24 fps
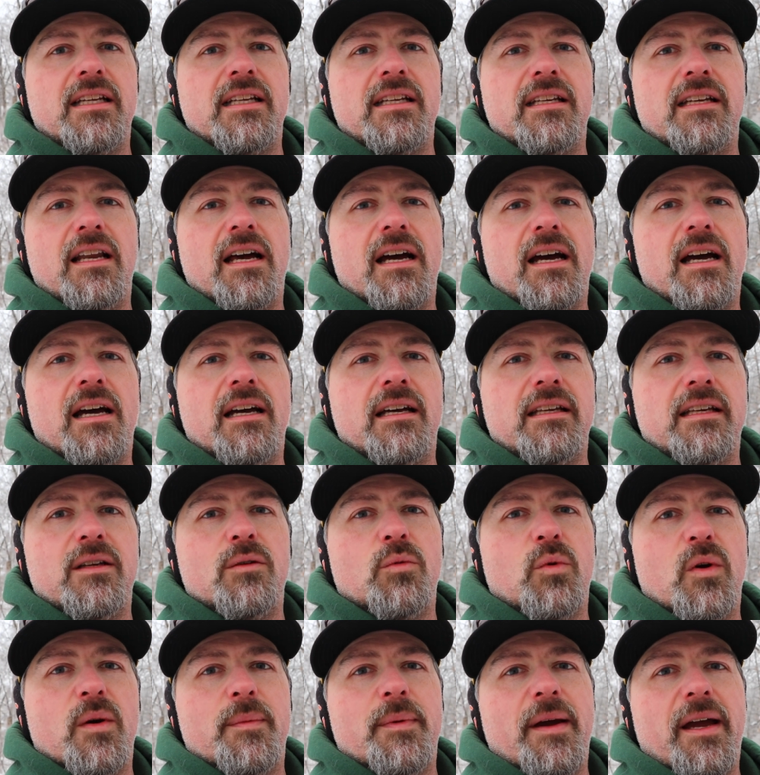in
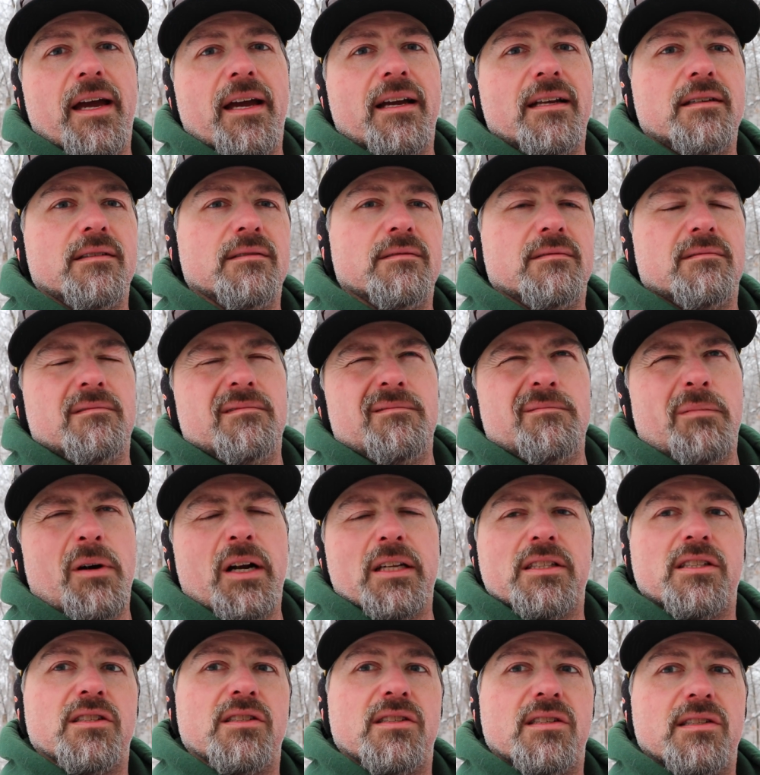in Winnipeg and
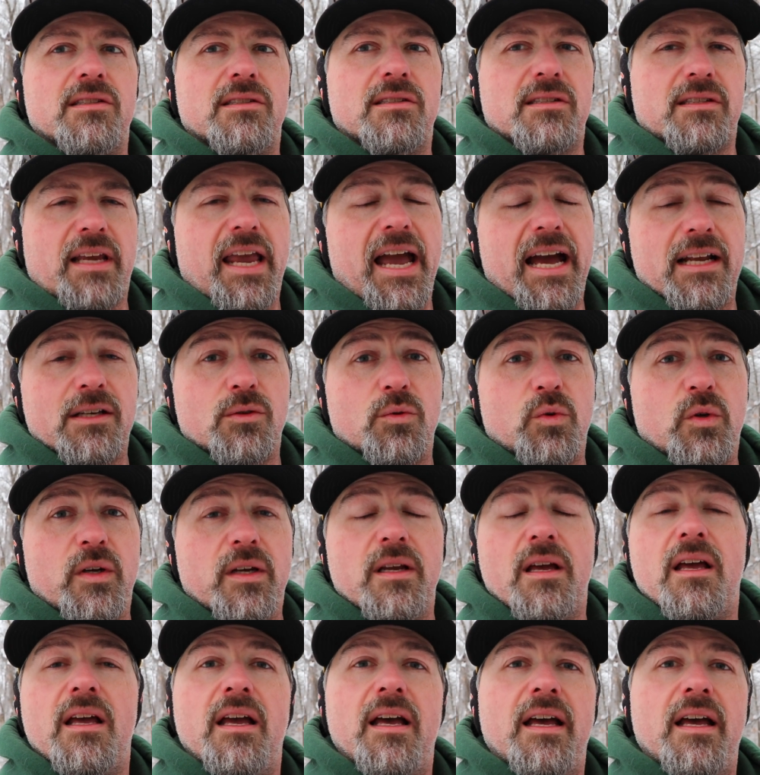parts of Saskatchewan.